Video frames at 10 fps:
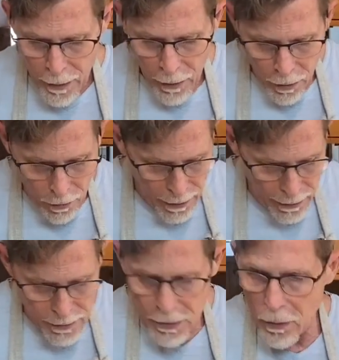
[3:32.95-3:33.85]
Okay,
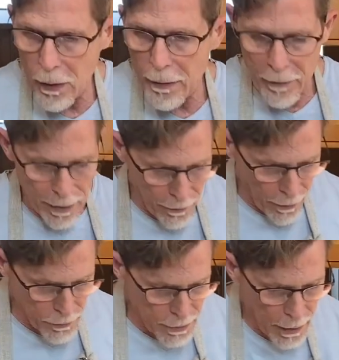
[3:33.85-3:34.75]
so I've got
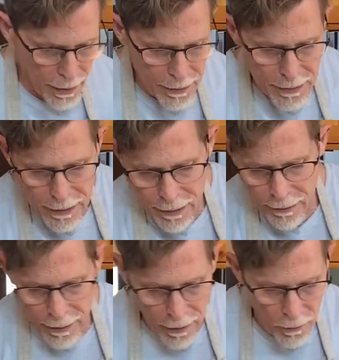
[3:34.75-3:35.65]
those guys in
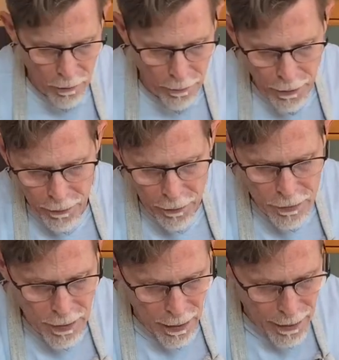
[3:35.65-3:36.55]
there. We'll put those
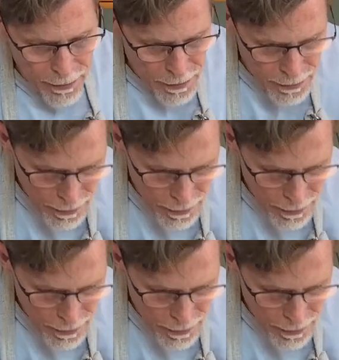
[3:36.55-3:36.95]
guys